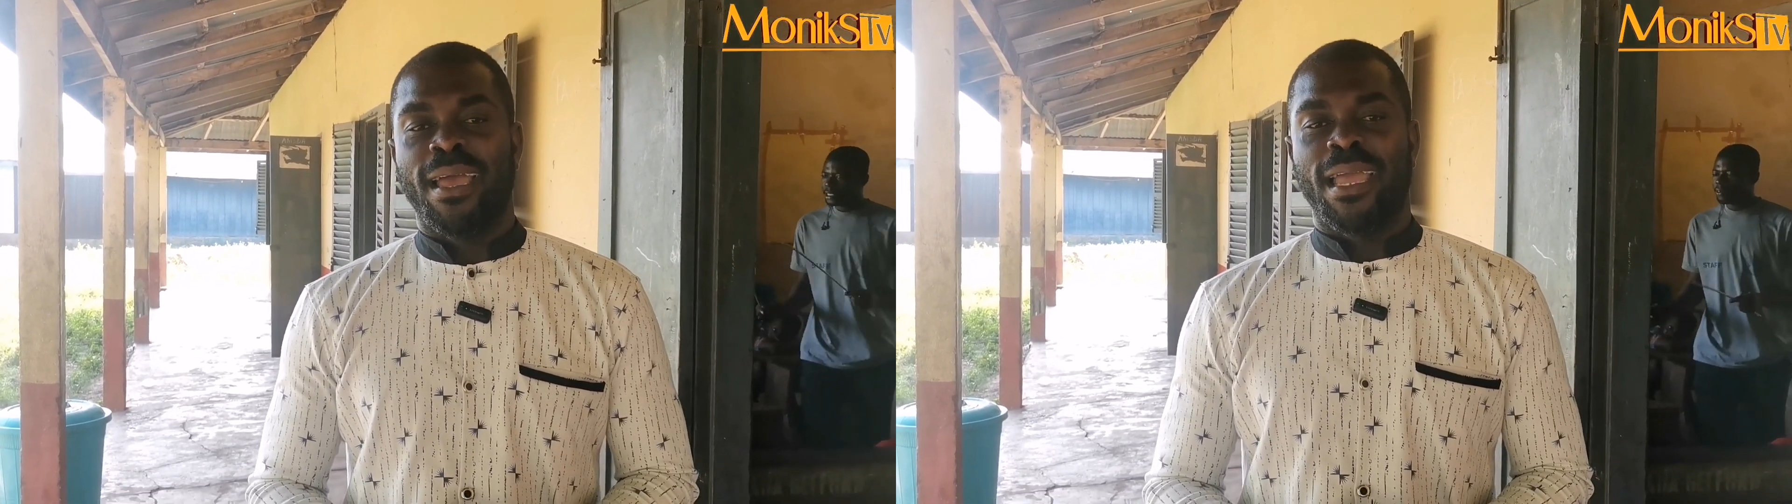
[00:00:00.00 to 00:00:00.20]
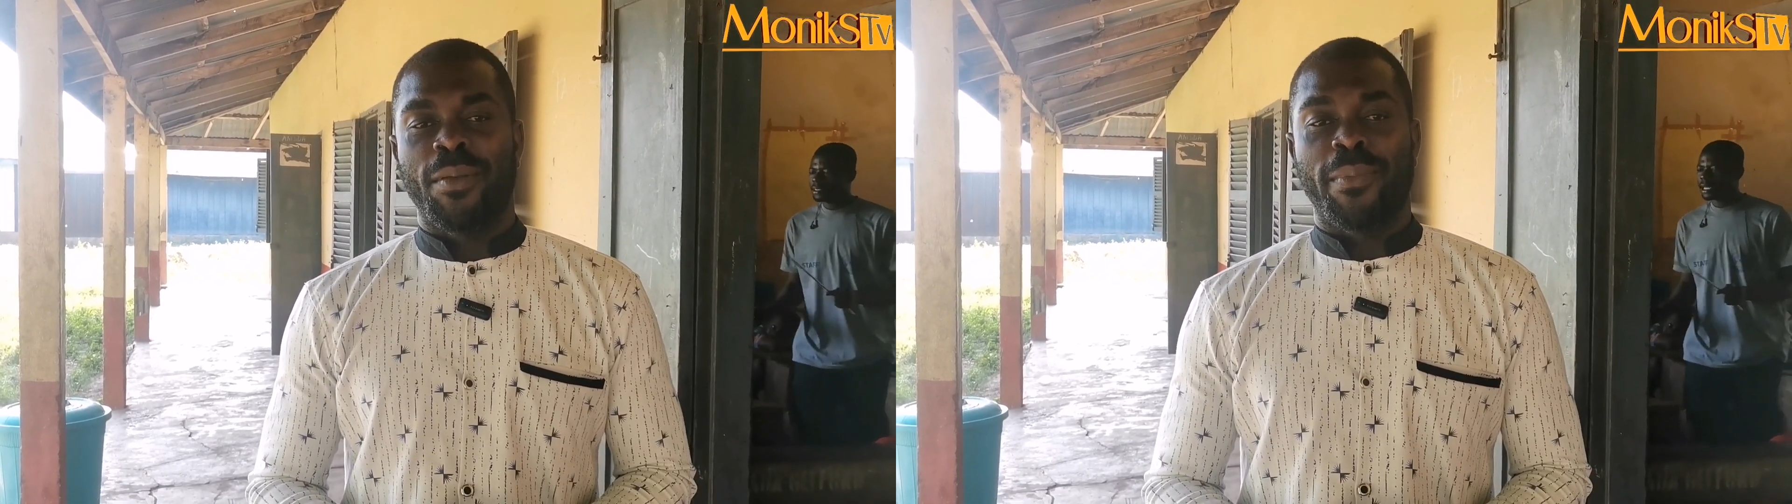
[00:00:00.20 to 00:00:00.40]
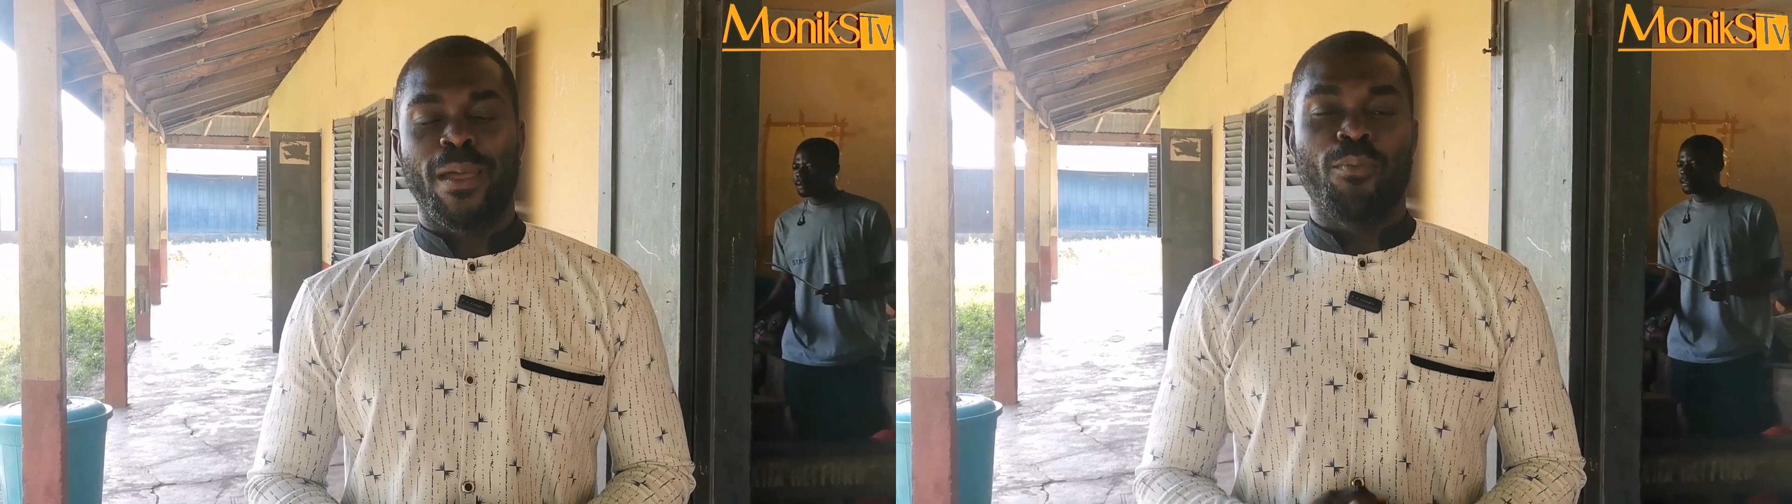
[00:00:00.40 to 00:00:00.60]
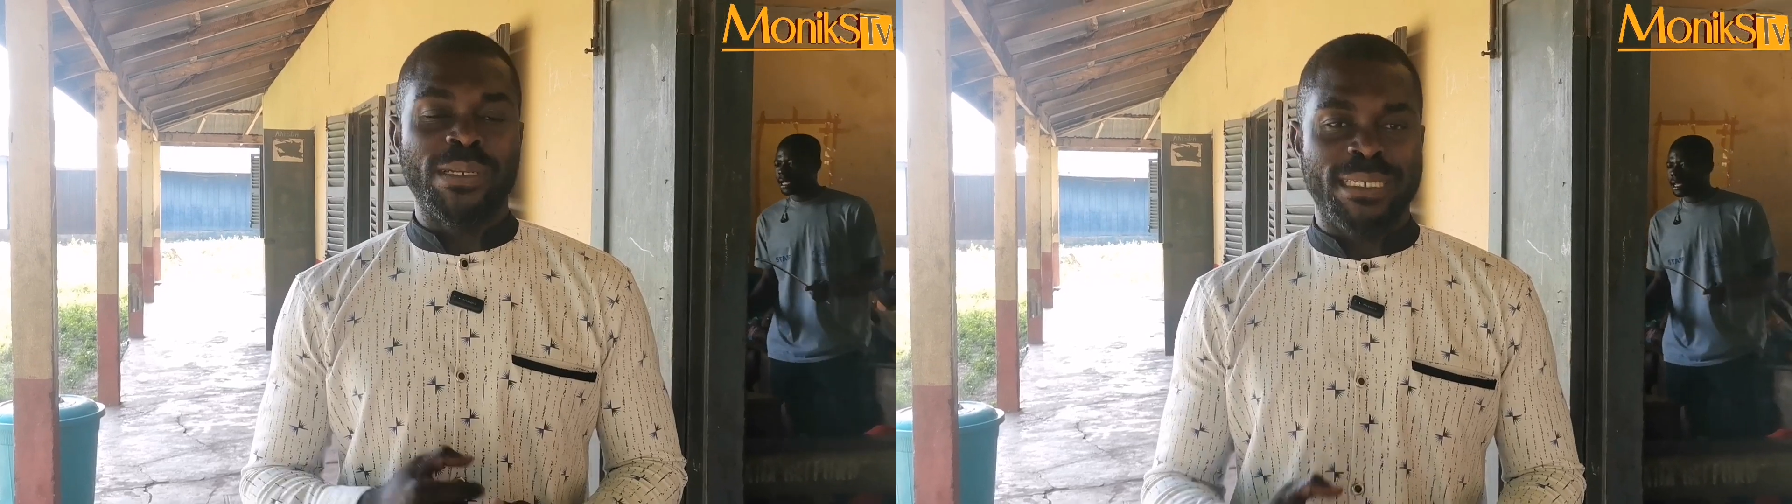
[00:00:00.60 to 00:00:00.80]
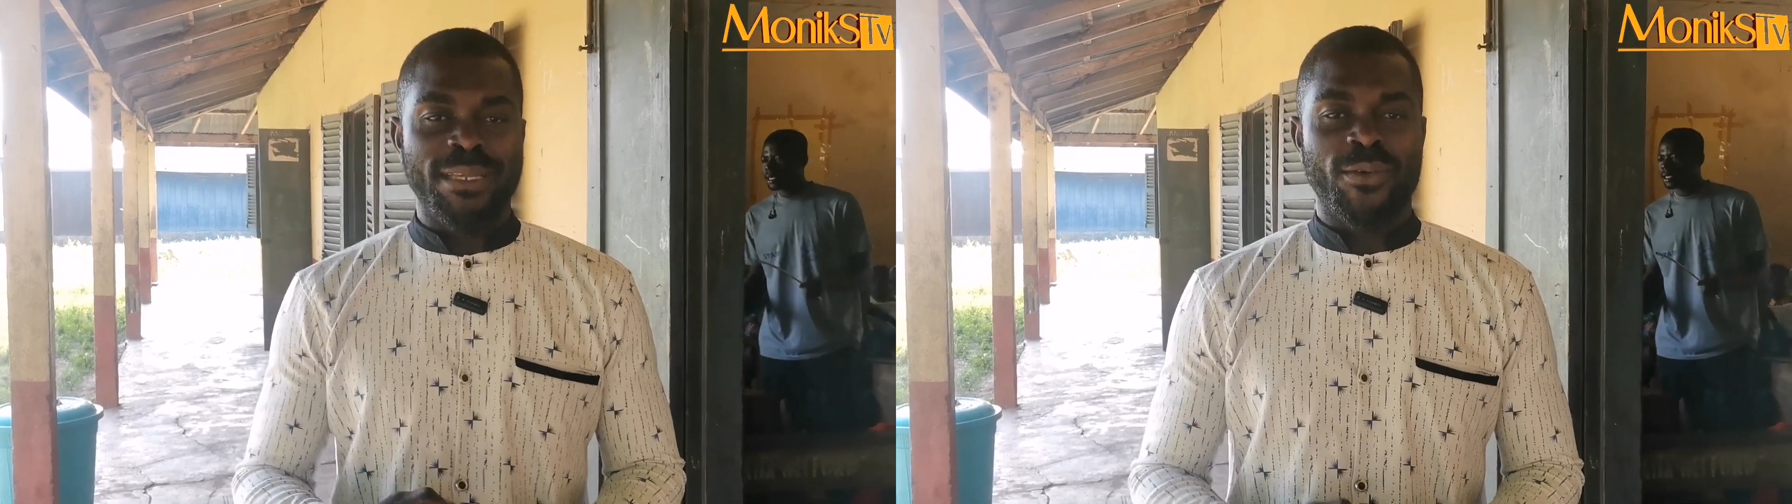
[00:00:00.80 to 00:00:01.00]
Remember
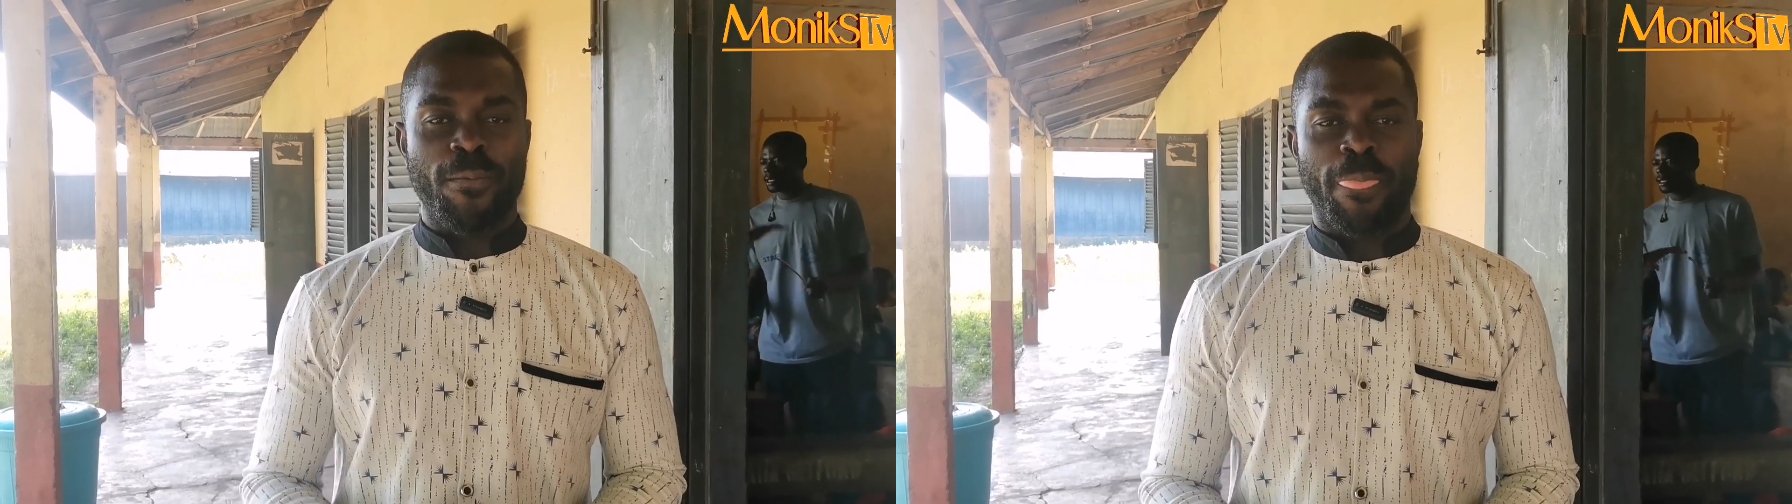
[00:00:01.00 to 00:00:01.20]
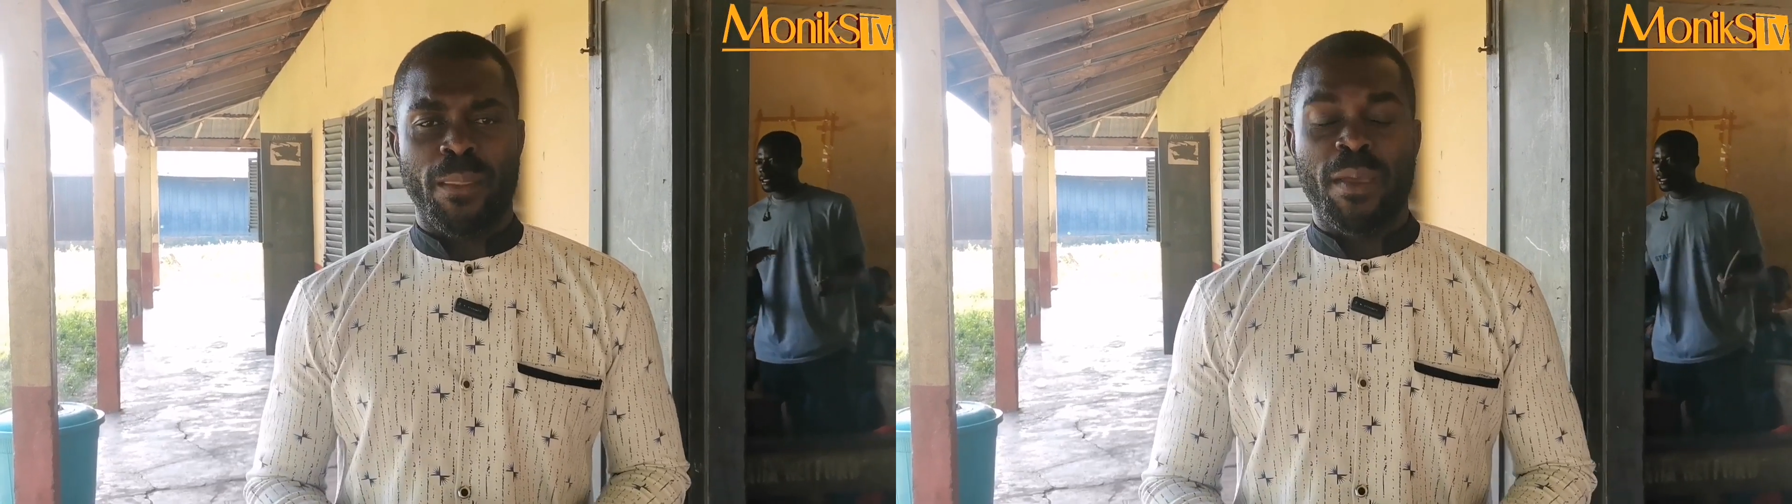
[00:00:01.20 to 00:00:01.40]
Borodino,